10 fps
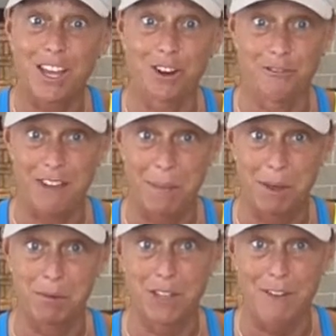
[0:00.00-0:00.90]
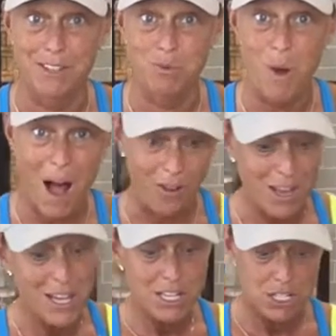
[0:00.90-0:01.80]
that your family will love as well.
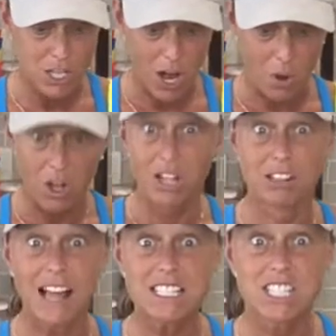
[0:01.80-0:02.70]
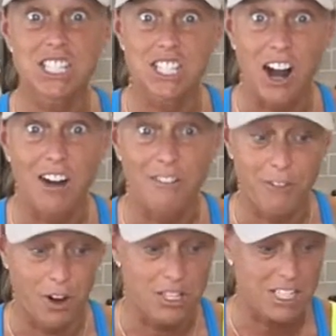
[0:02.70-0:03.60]
So let's start
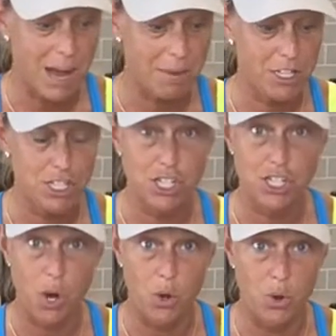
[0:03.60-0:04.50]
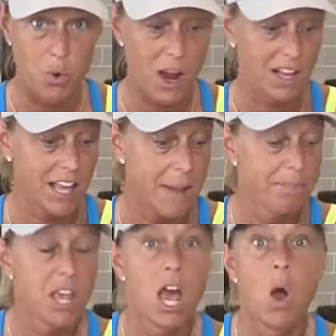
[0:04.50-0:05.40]
first. I'm gonna just show you
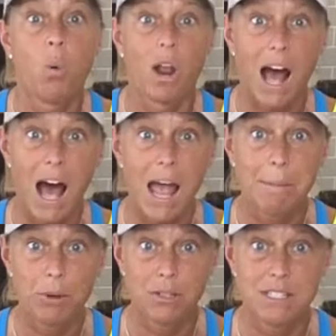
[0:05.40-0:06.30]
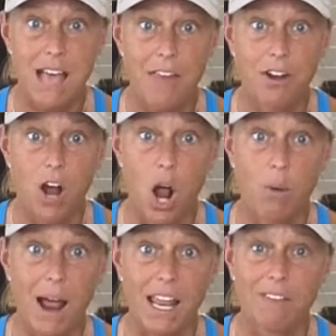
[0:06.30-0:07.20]
quickly what I pulled together
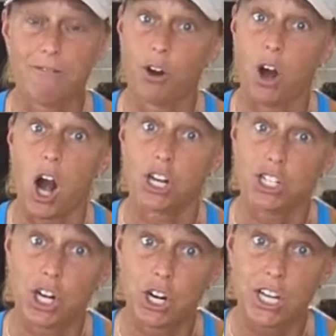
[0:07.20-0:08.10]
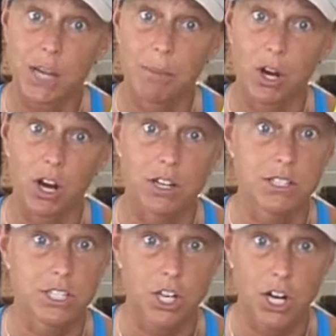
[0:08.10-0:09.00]
already for our turkey burgers.
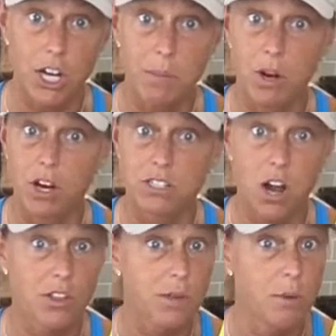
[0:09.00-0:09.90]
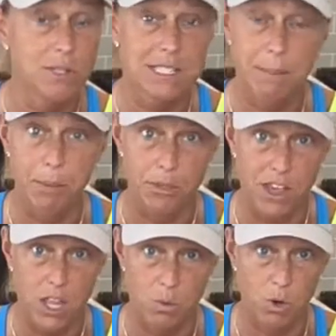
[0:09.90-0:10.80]
The turkey burgers are the most simple
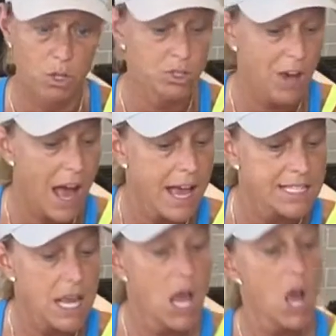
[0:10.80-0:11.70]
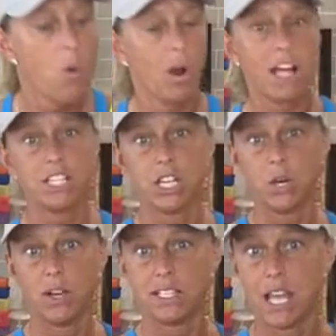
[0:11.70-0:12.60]
thing in the world, you guys. What I
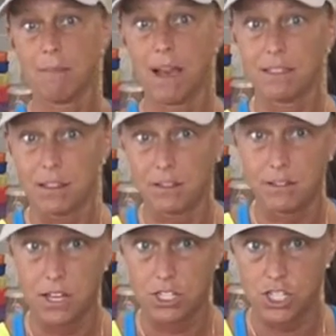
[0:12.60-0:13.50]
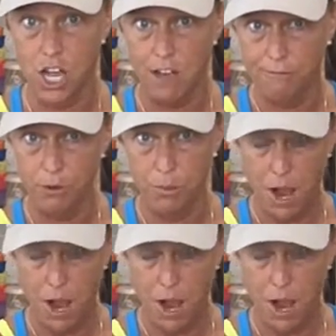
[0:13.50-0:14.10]
do is in my little Ninja food